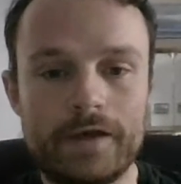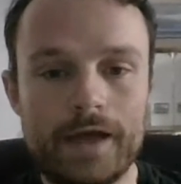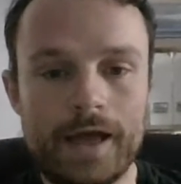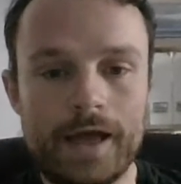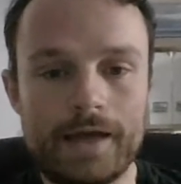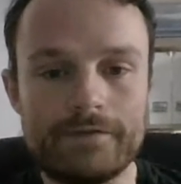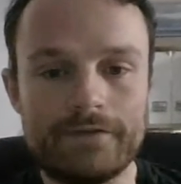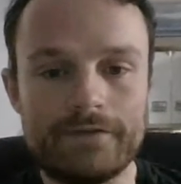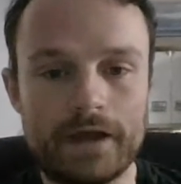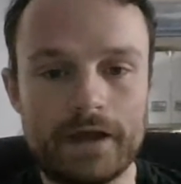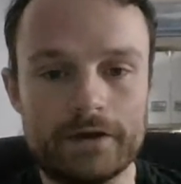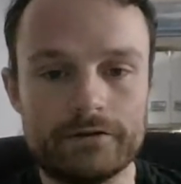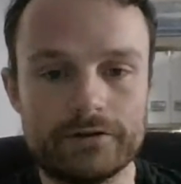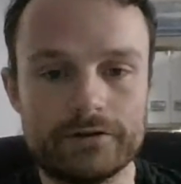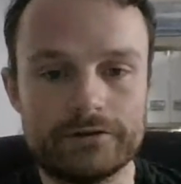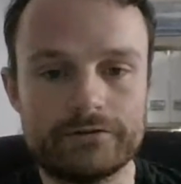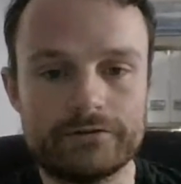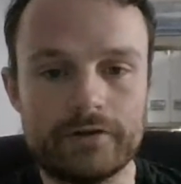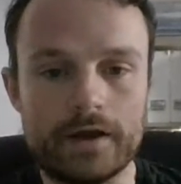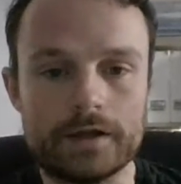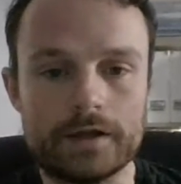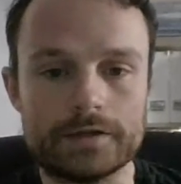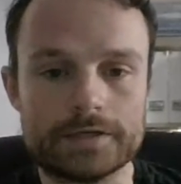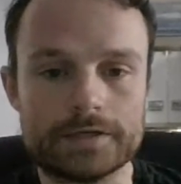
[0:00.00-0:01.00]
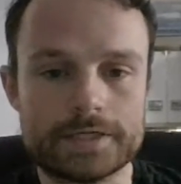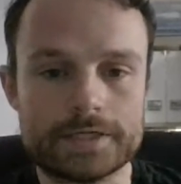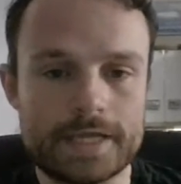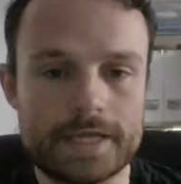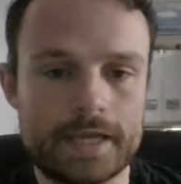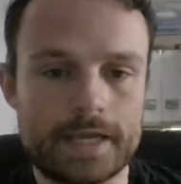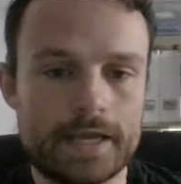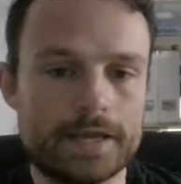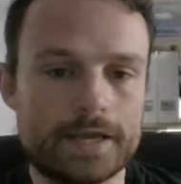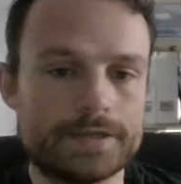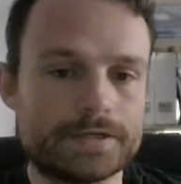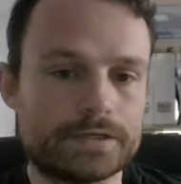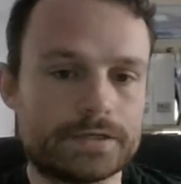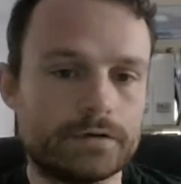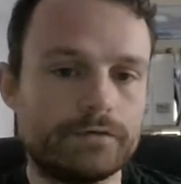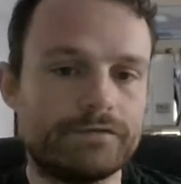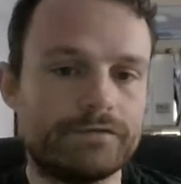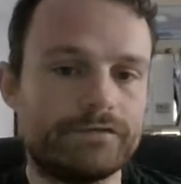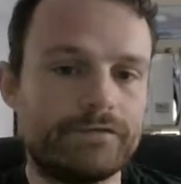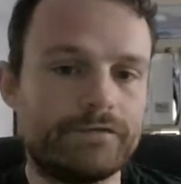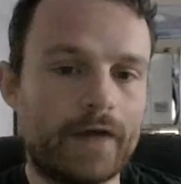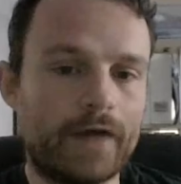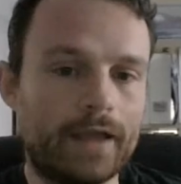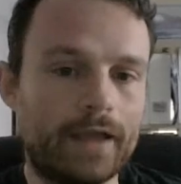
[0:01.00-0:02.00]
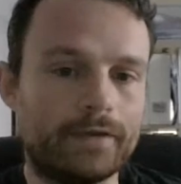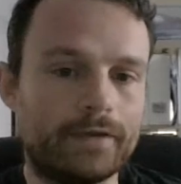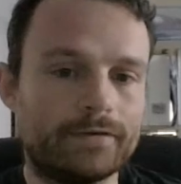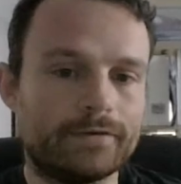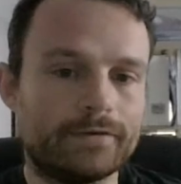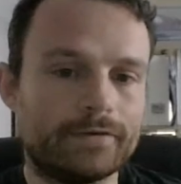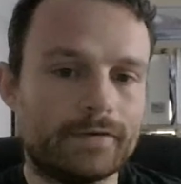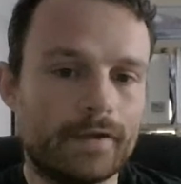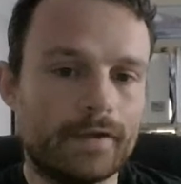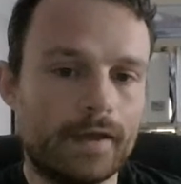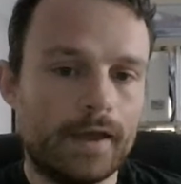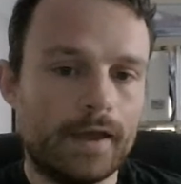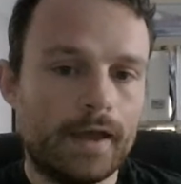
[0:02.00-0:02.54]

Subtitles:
Vandria's trial. She is to face